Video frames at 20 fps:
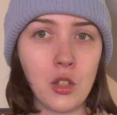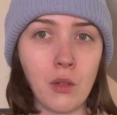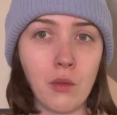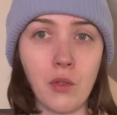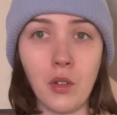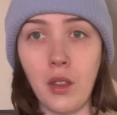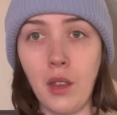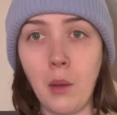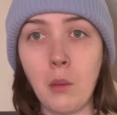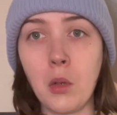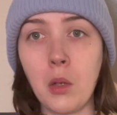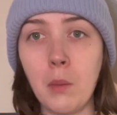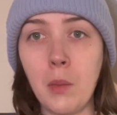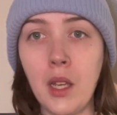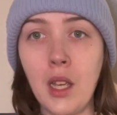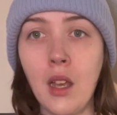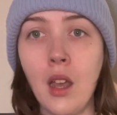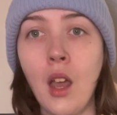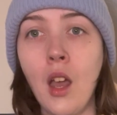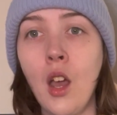for them would be,
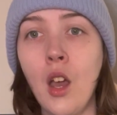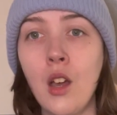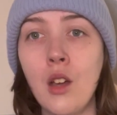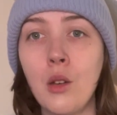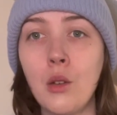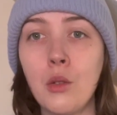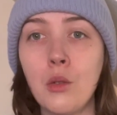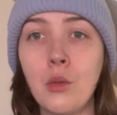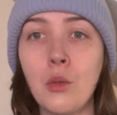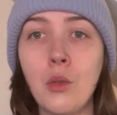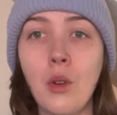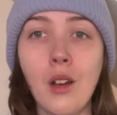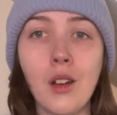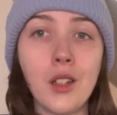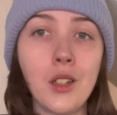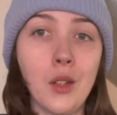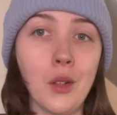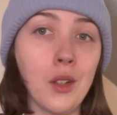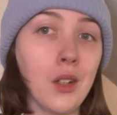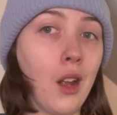who are
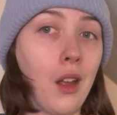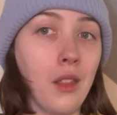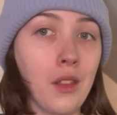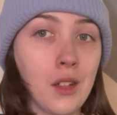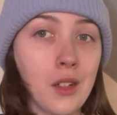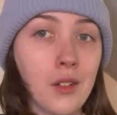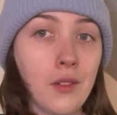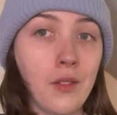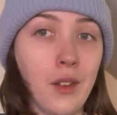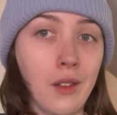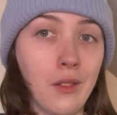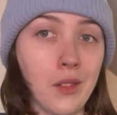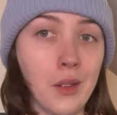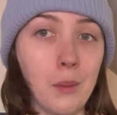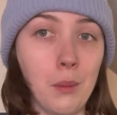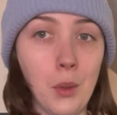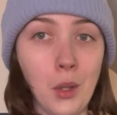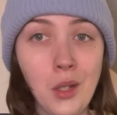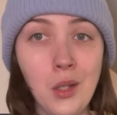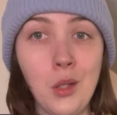your other favorite
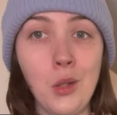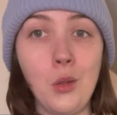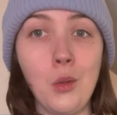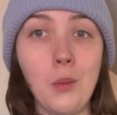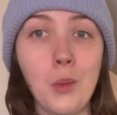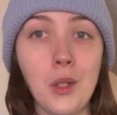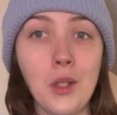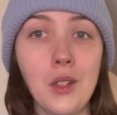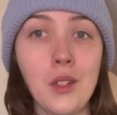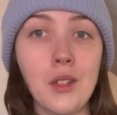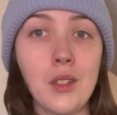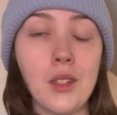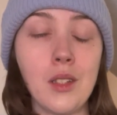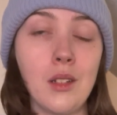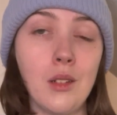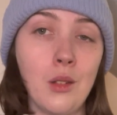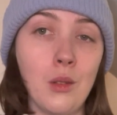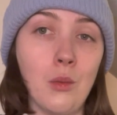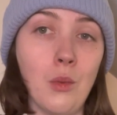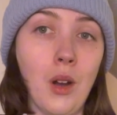booktubers
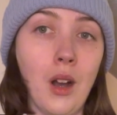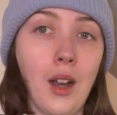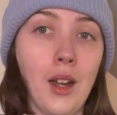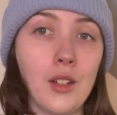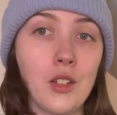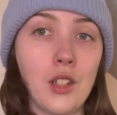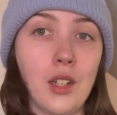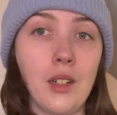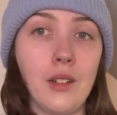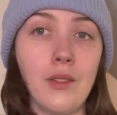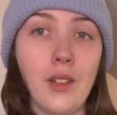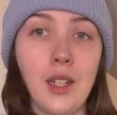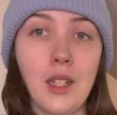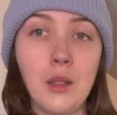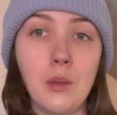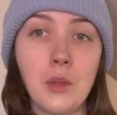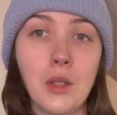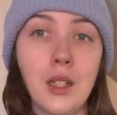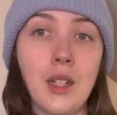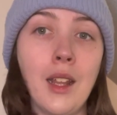to watch? And if
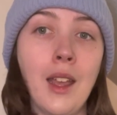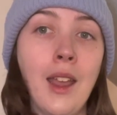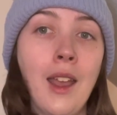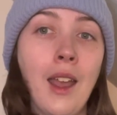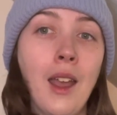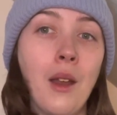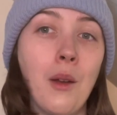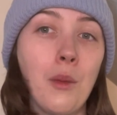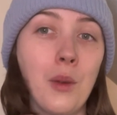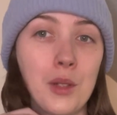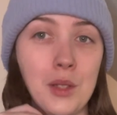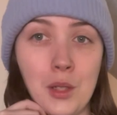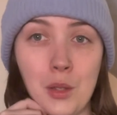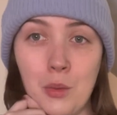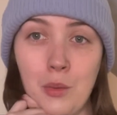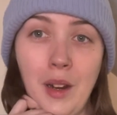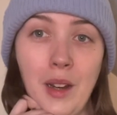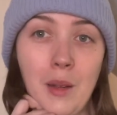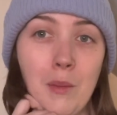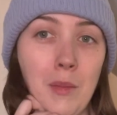anyone wants to
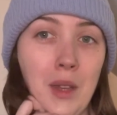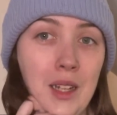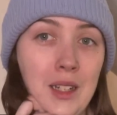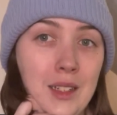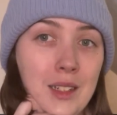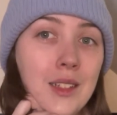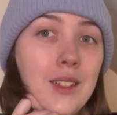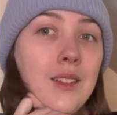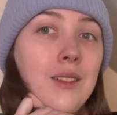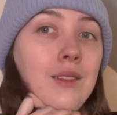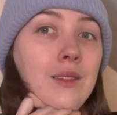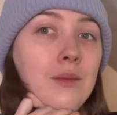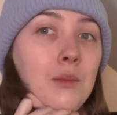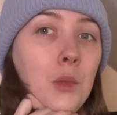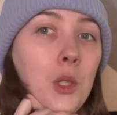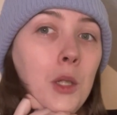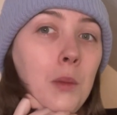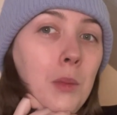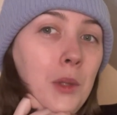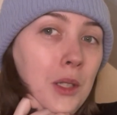recommend
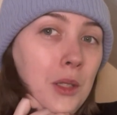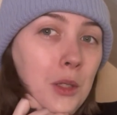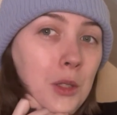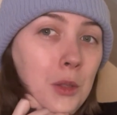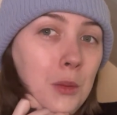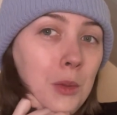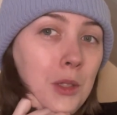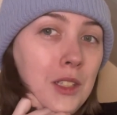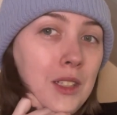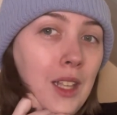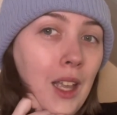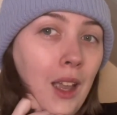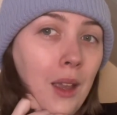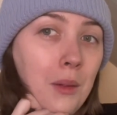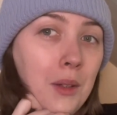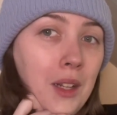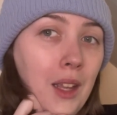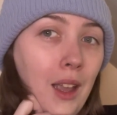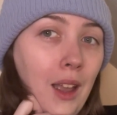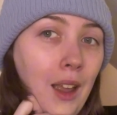more booktubers, I
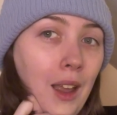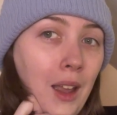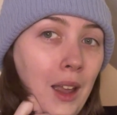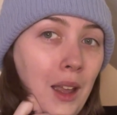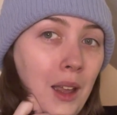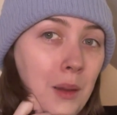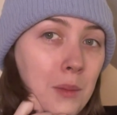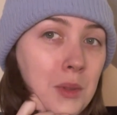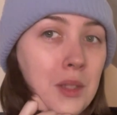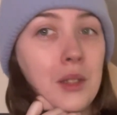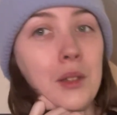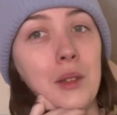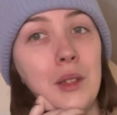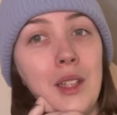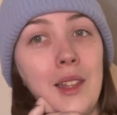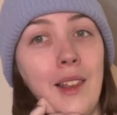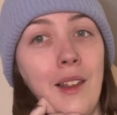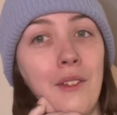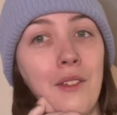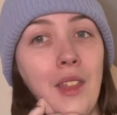would absolutely
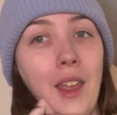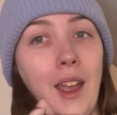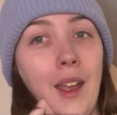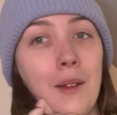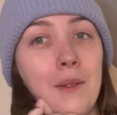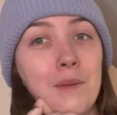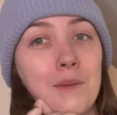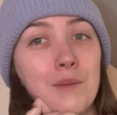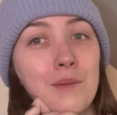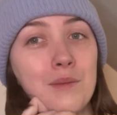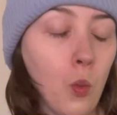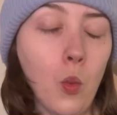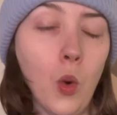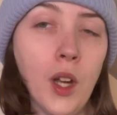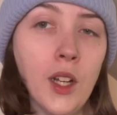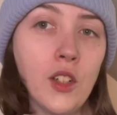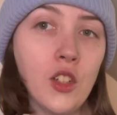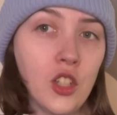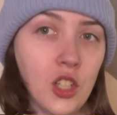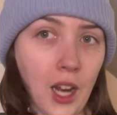love that.
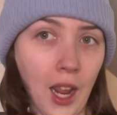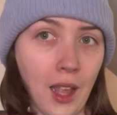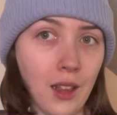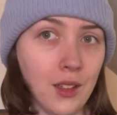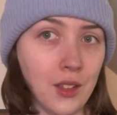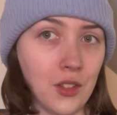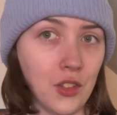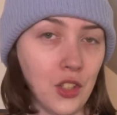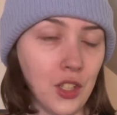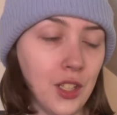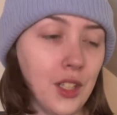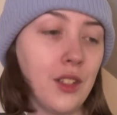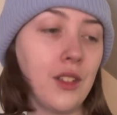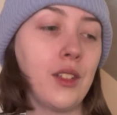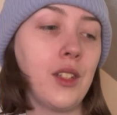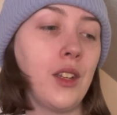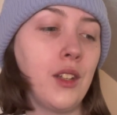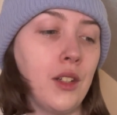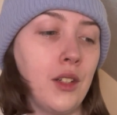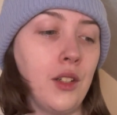What challenges
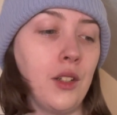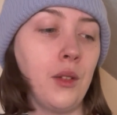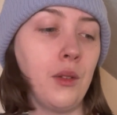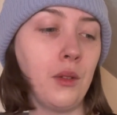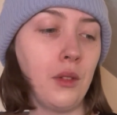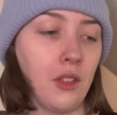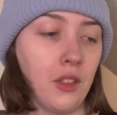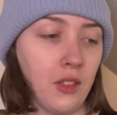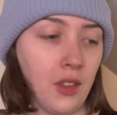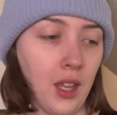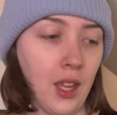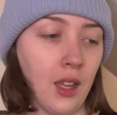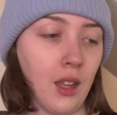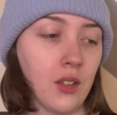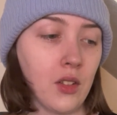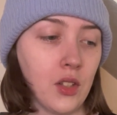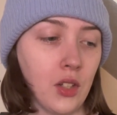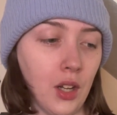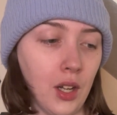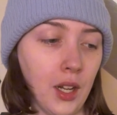do you think
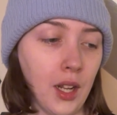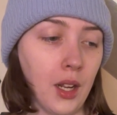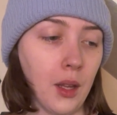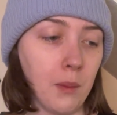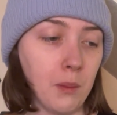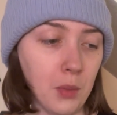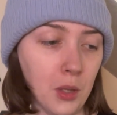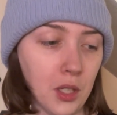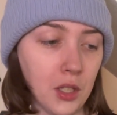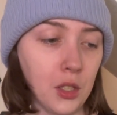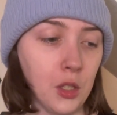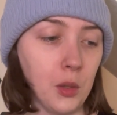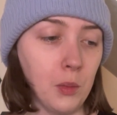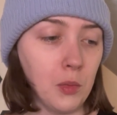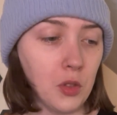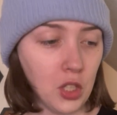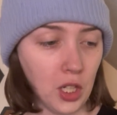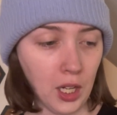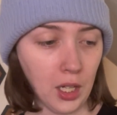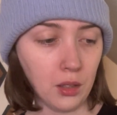starting a booktube
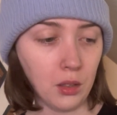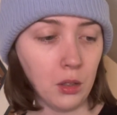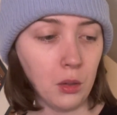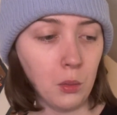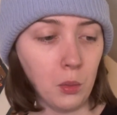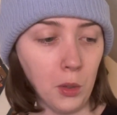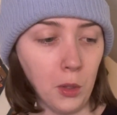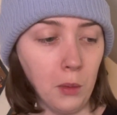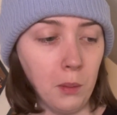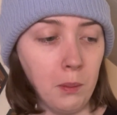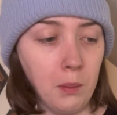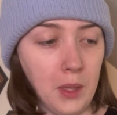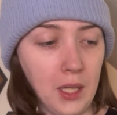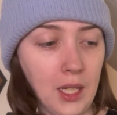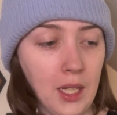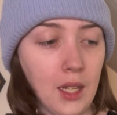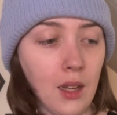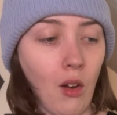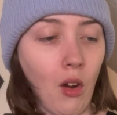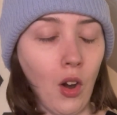channel will
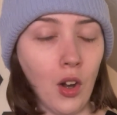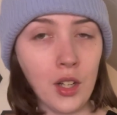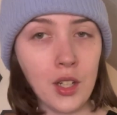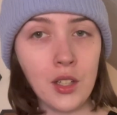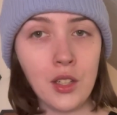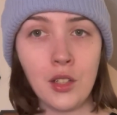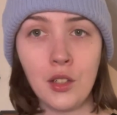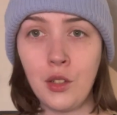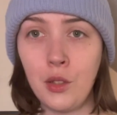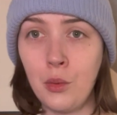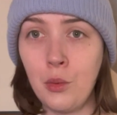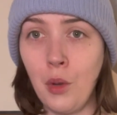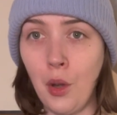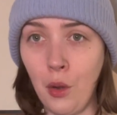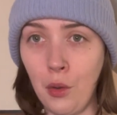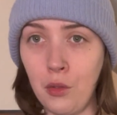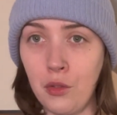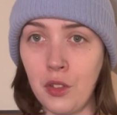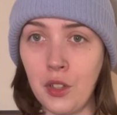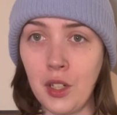be hardest to
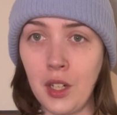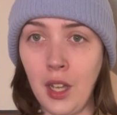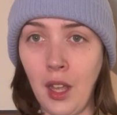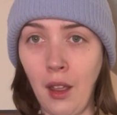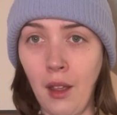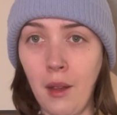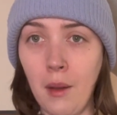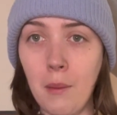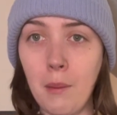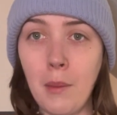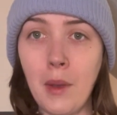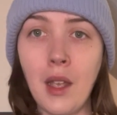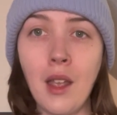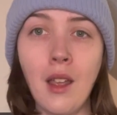overcome?